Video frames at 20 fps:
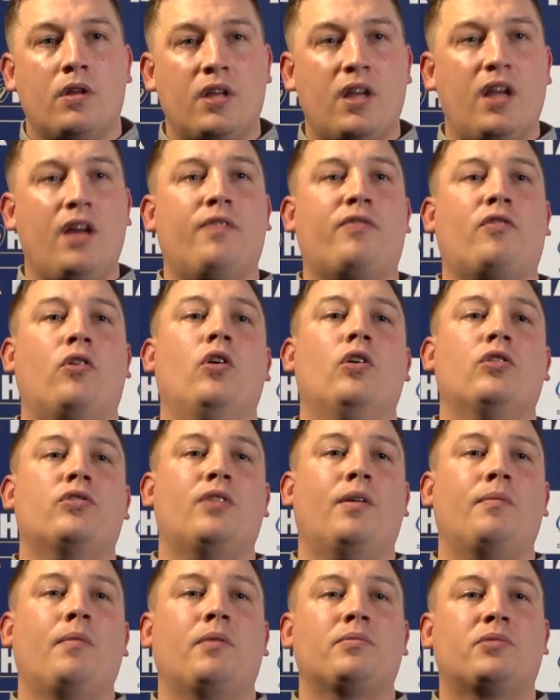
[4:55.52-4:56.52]
Yeah, of
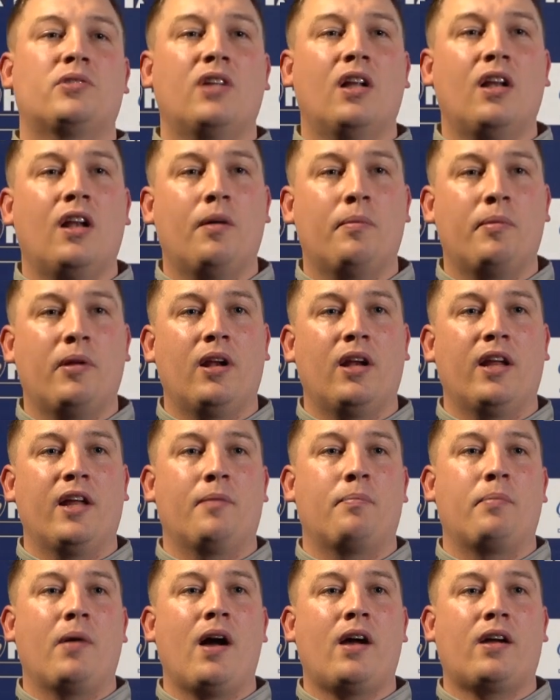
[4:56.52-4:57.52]
course. I'm still a bit
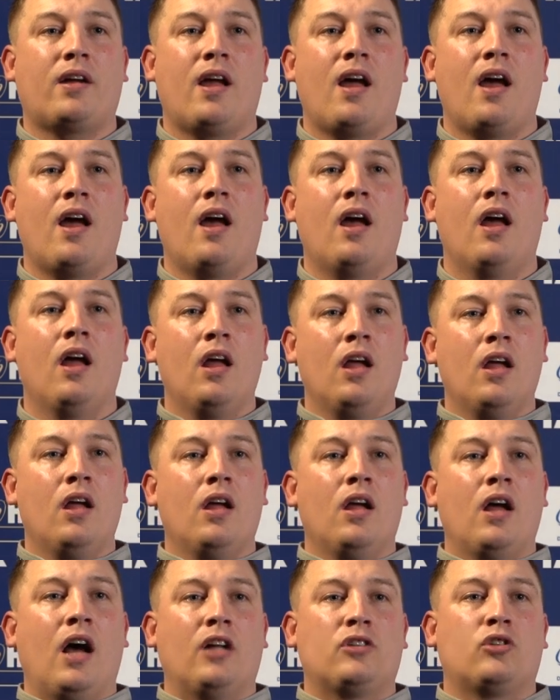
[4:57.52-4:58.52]
laid back.
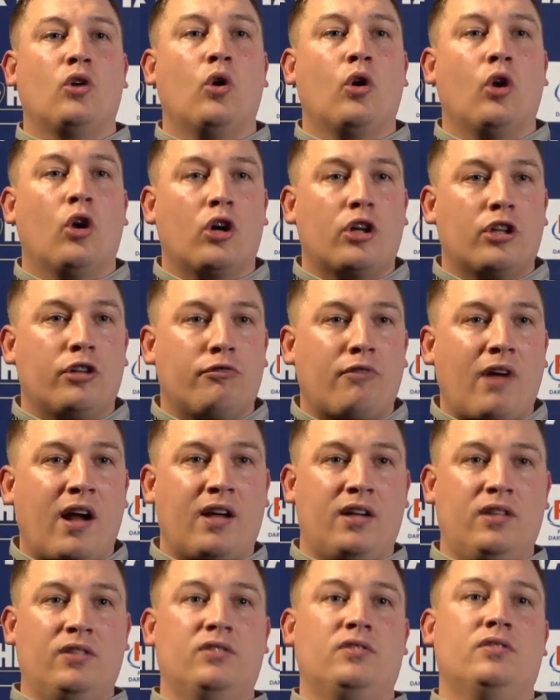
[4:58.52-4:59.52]
I don't look at the
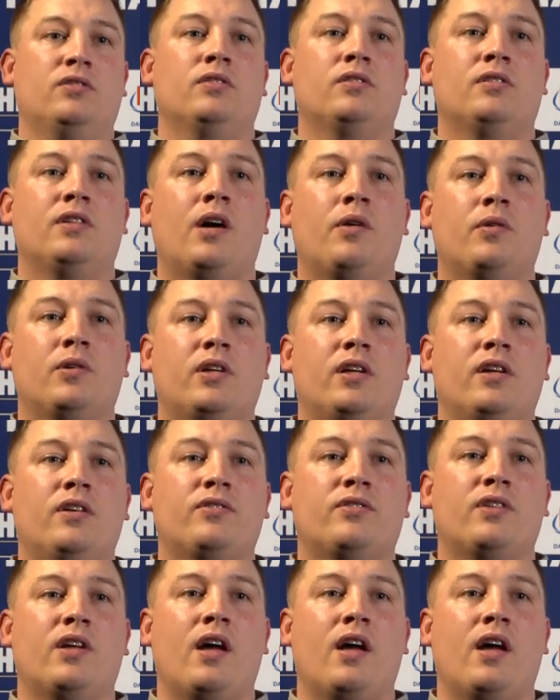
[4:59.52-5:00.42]
rankings nowadays.